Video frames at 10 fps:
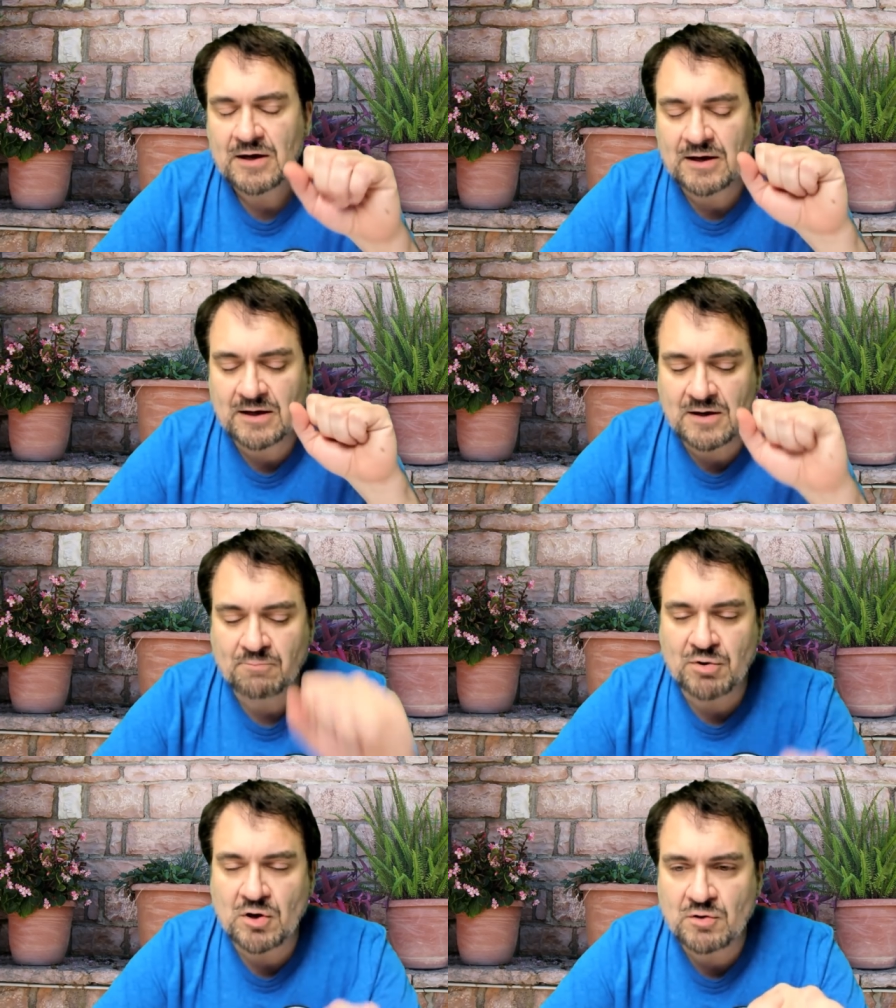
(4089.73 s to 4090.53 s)
a,
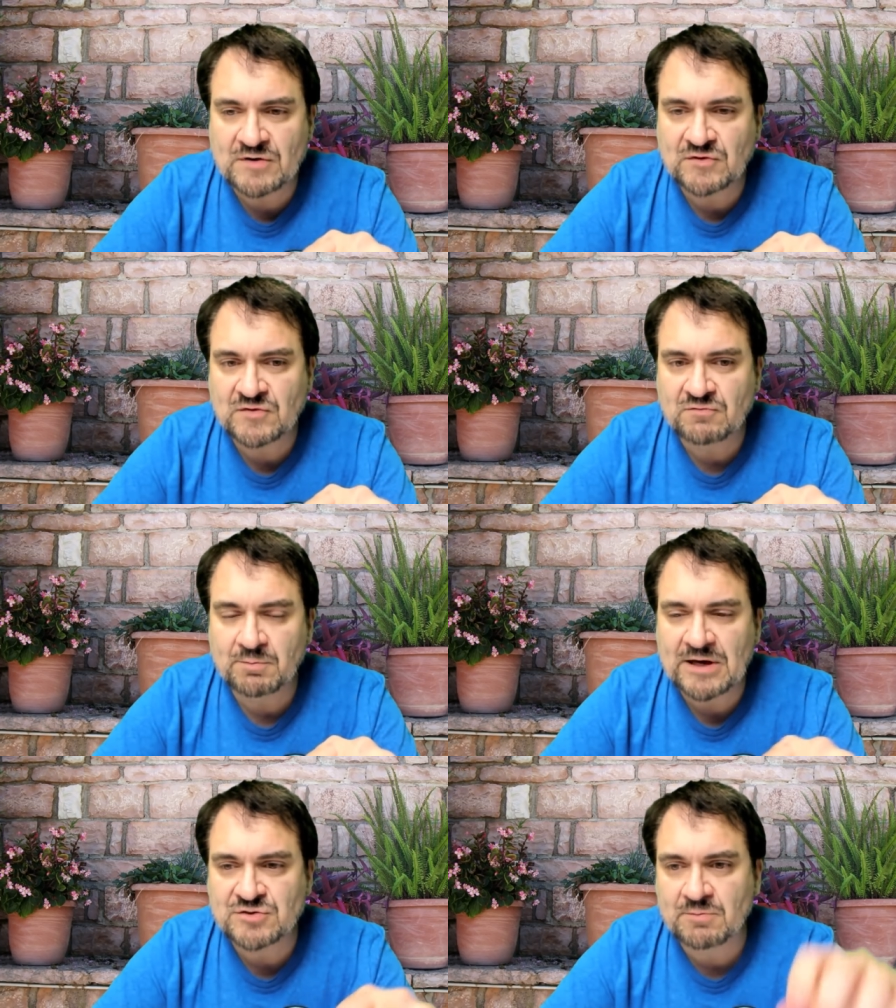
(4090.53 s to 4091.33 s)
a, bolo, as I said,
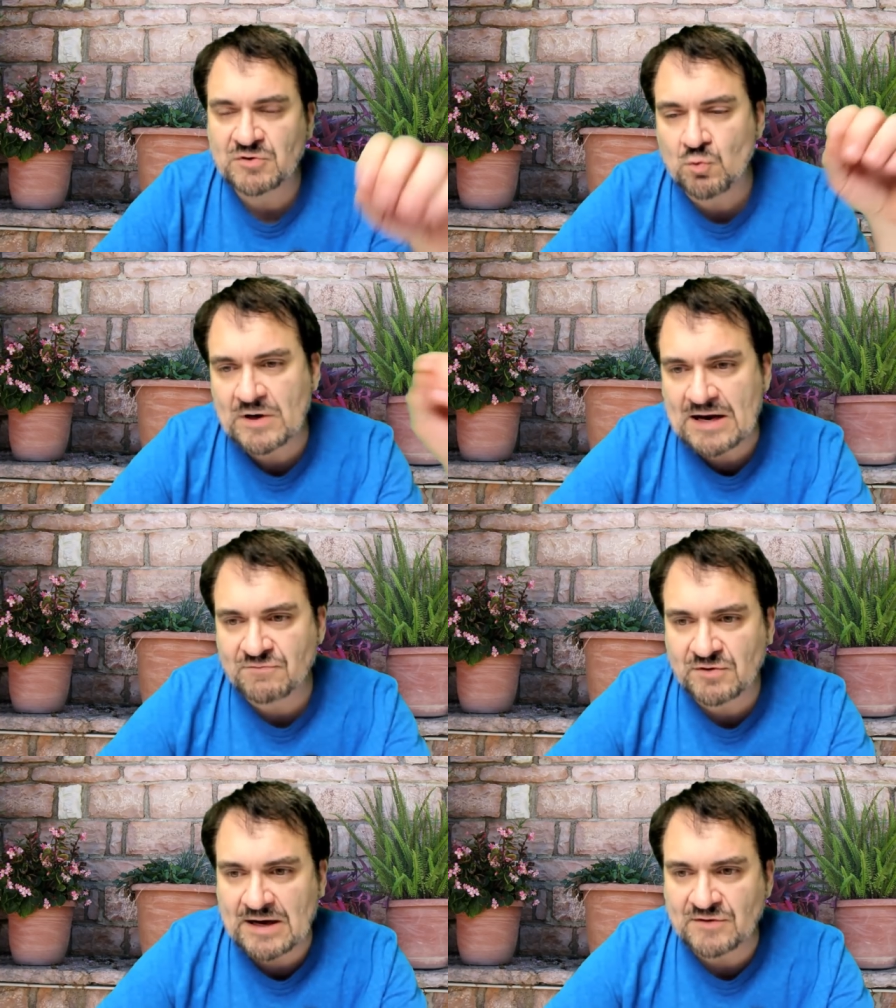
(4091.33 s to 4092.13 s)
for Patreon. But the one
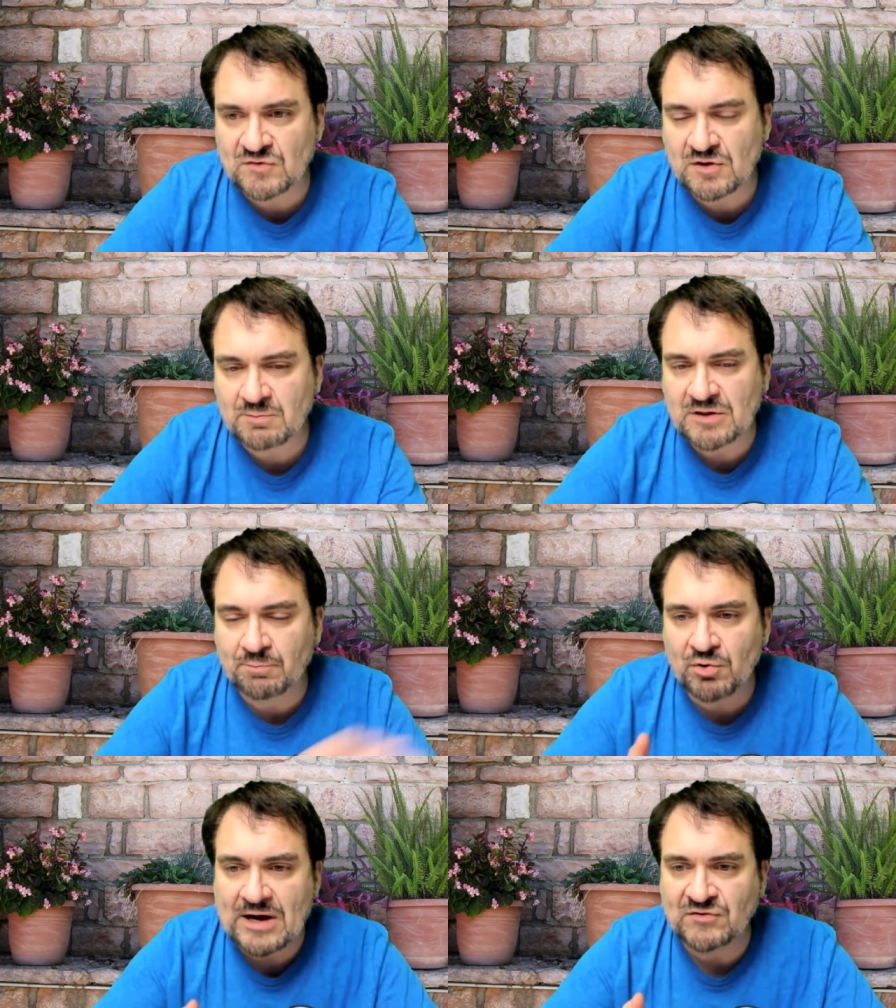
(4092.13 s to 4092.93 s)
after that's going to be
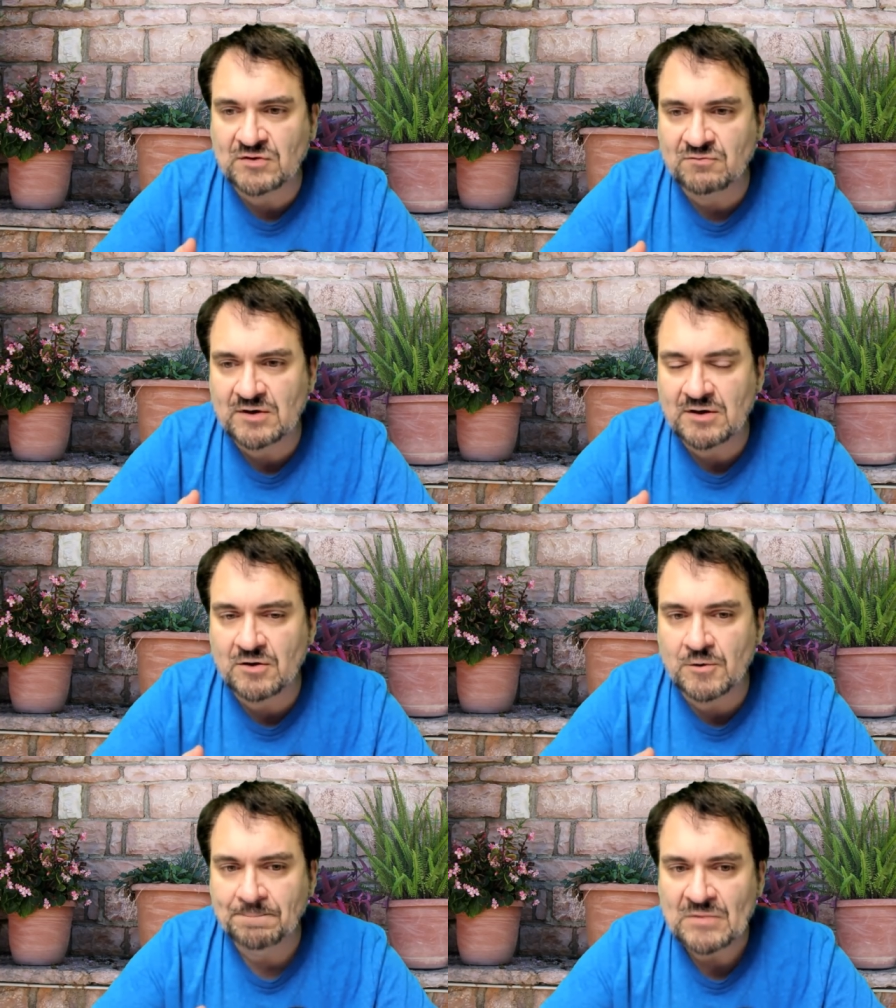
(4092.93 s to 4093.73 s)
the pricing
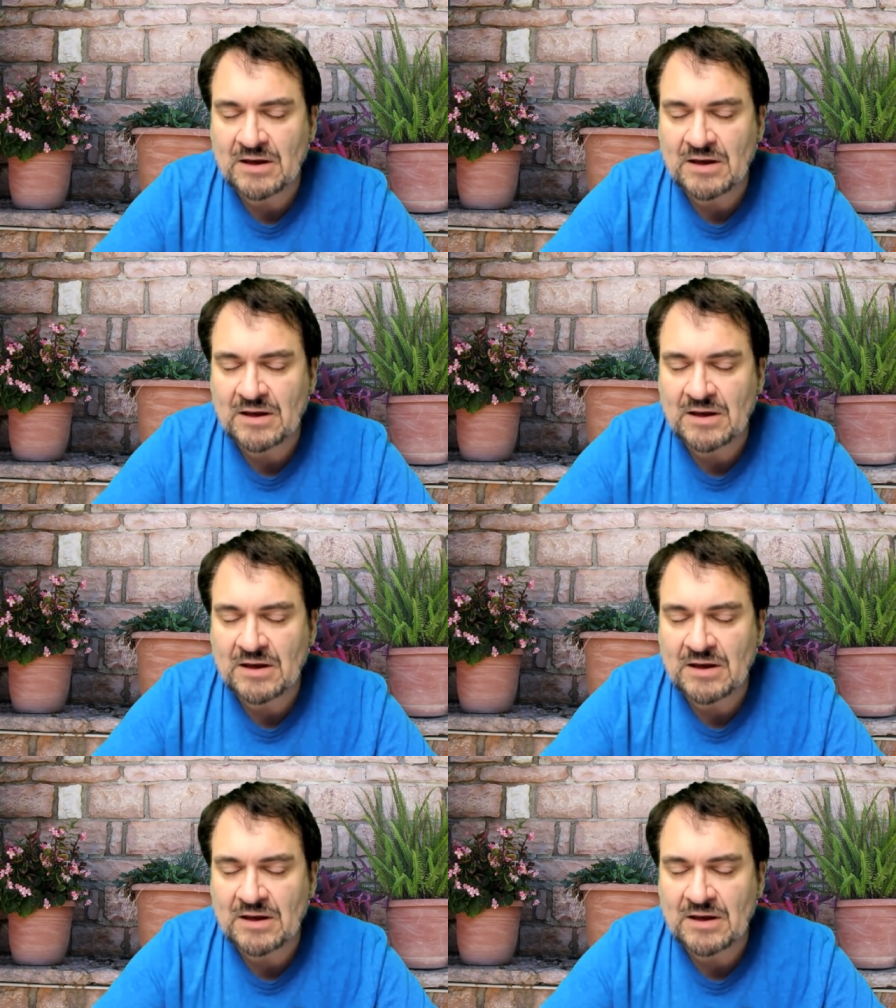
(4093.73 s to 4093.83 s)
video.